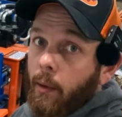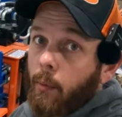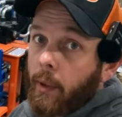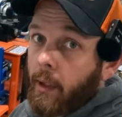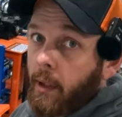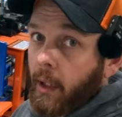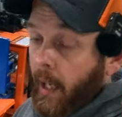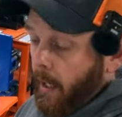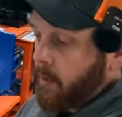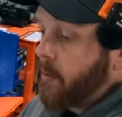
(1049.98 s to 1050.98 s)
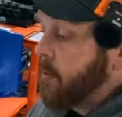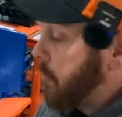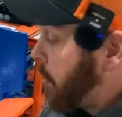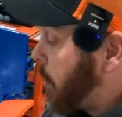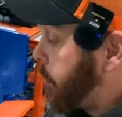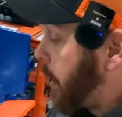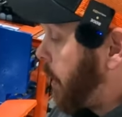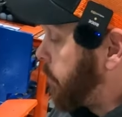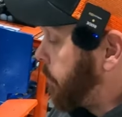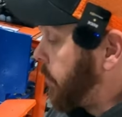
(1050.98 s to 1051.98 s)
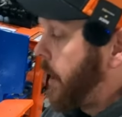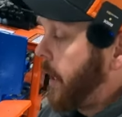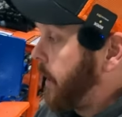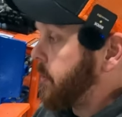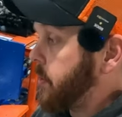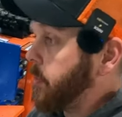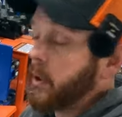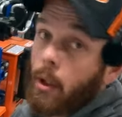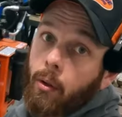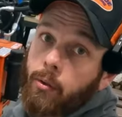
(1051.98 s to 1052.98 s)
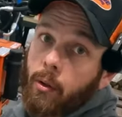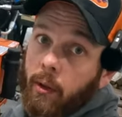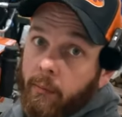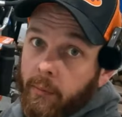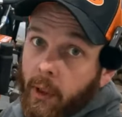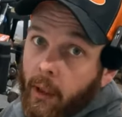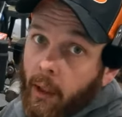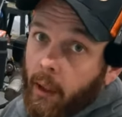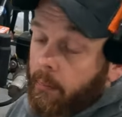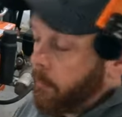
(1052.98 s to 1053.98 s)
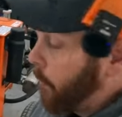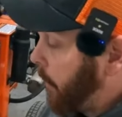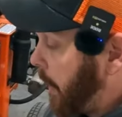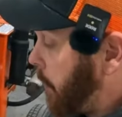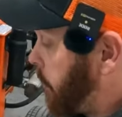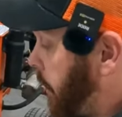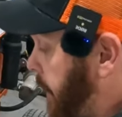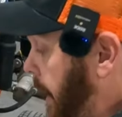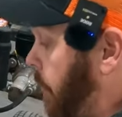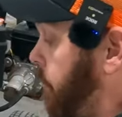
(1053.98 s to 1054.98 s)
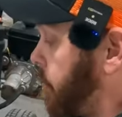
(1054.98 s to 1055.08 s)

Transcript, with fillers: with the Axis, no problem, or not Axis, but the Ultra, uh, um, without a doubt.